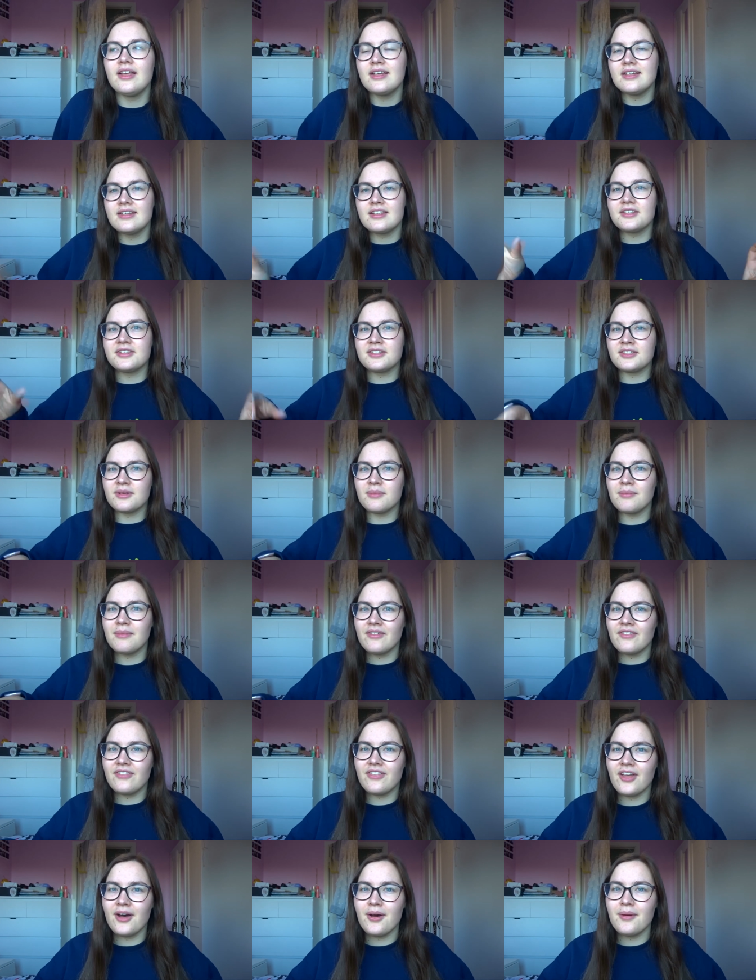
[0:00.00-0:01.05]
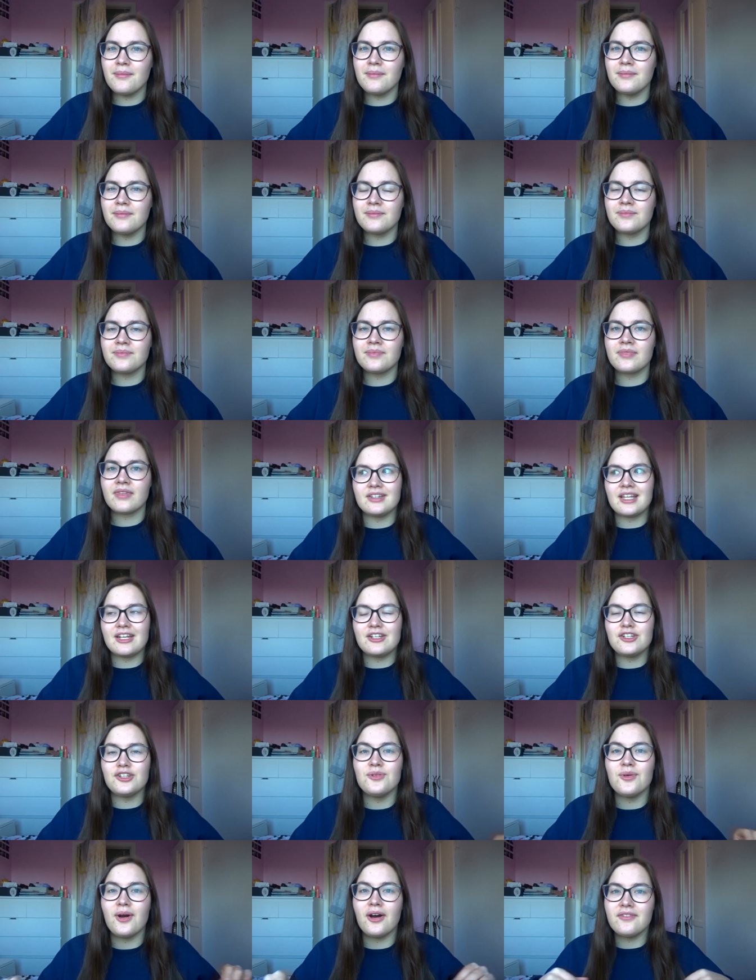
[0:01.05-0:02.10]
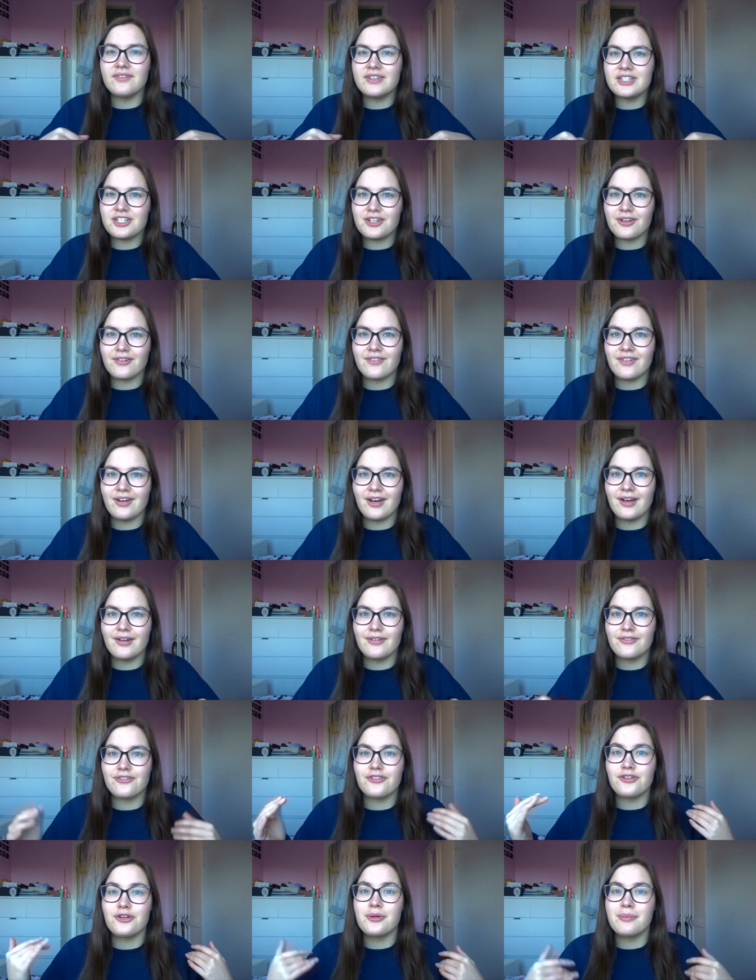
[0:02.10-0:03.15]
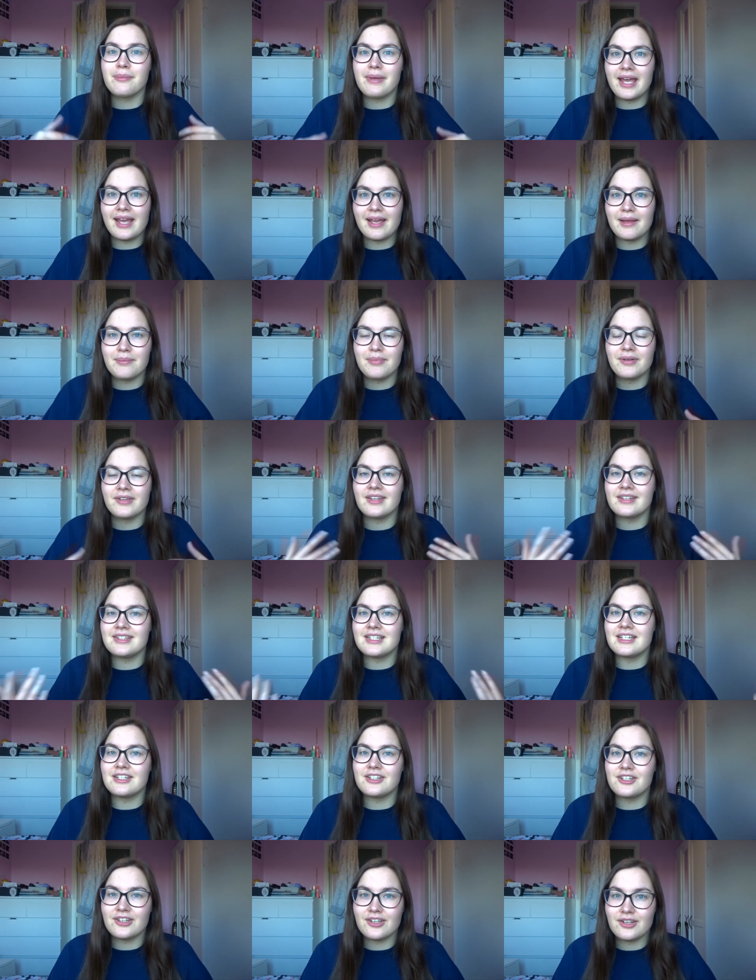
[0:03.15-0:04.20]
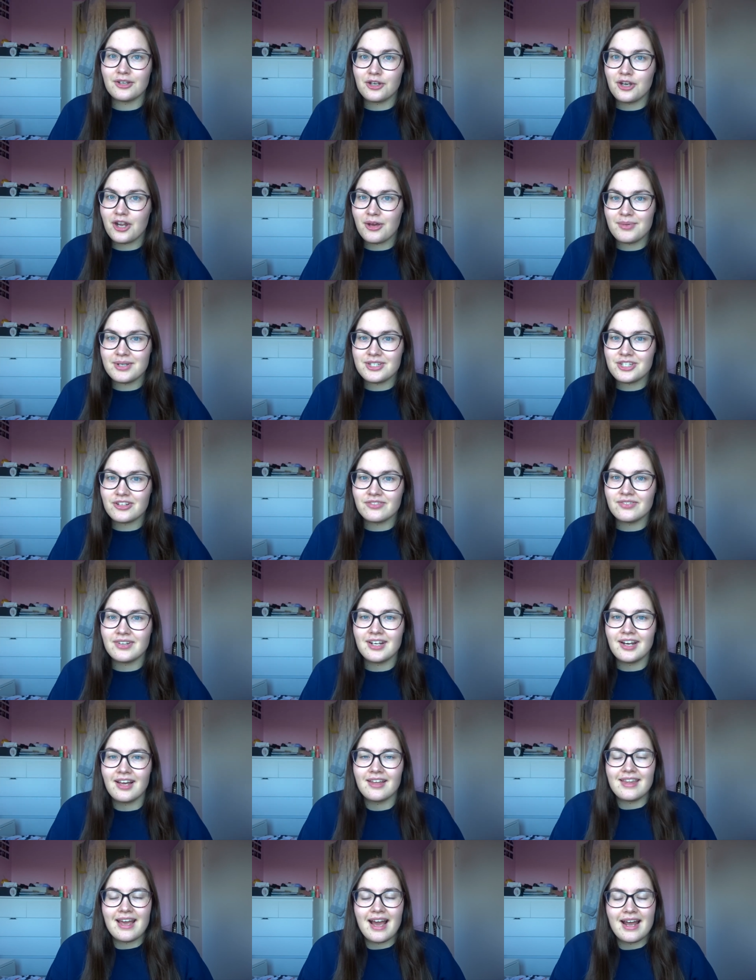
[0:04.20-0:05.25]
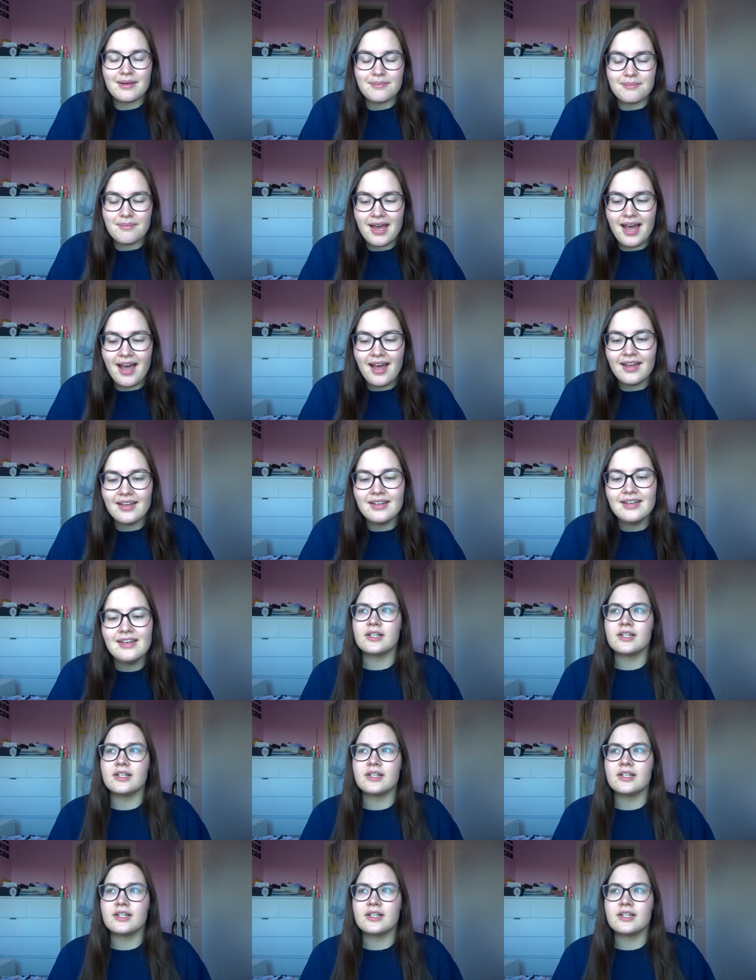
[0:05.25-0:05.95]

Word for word: some of them they knew of each other through me but they didn't know each other like they hadn't met